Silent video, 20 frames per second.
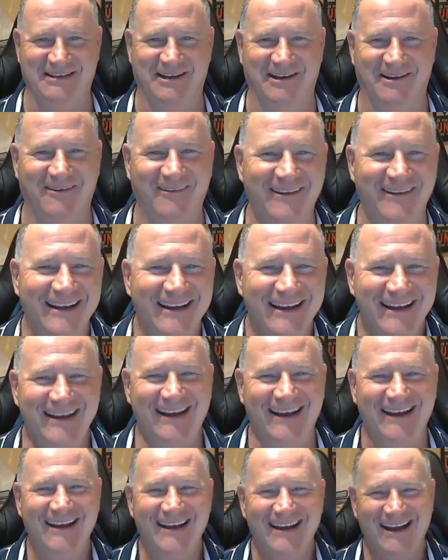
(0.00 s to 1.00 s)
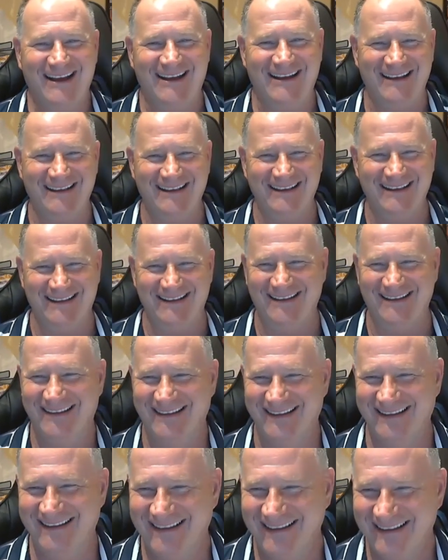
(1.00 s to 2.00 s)
Yeah, and
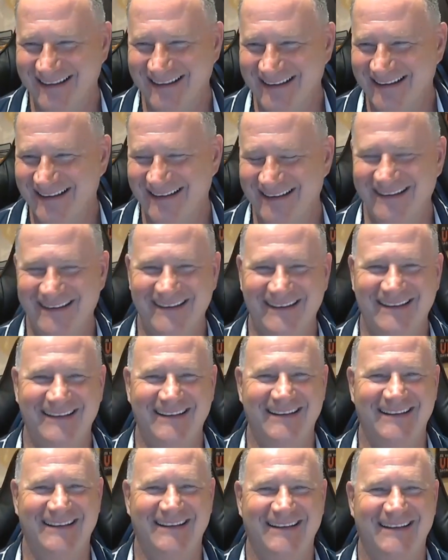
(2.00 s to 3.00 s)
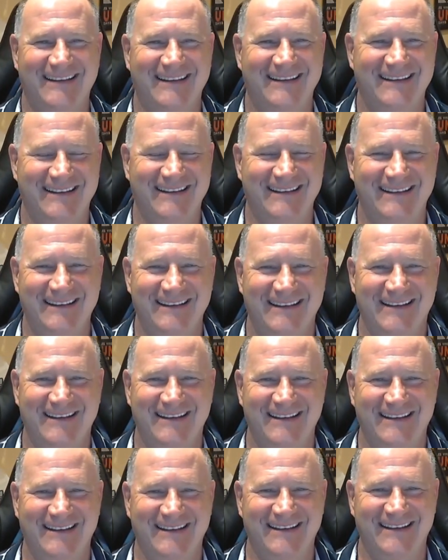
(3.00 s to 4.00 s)
being the focus and
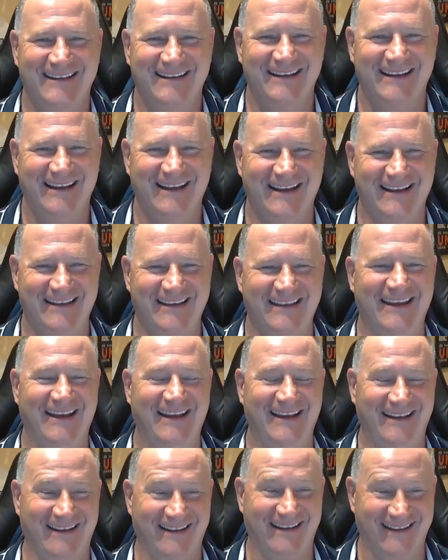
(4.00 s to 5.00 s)
having everybody